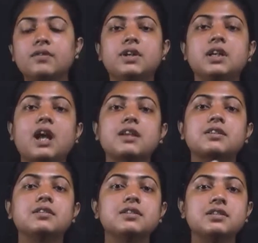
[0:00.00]
Weak
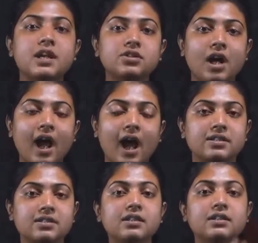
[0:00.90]
acid is such a
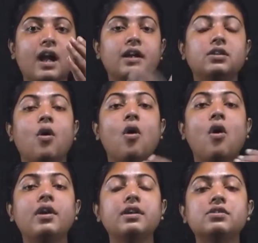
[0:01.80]
acid that
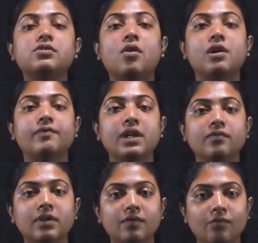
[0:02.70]
on dissolving
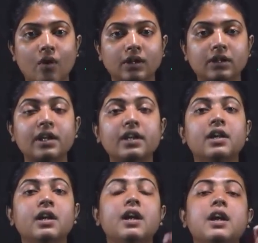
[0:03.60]
with water,
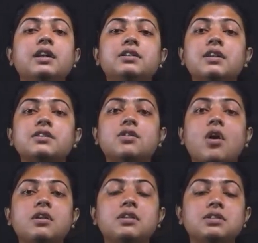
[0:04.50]
it does
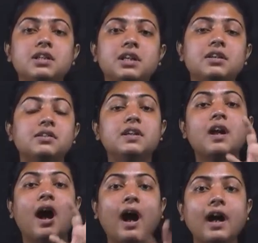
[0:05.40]
not yield the
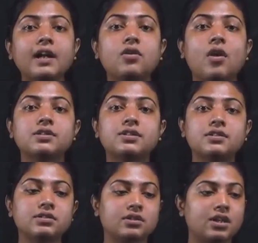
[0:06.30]
high
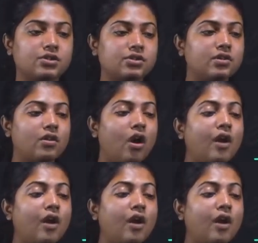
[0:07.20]
concentration of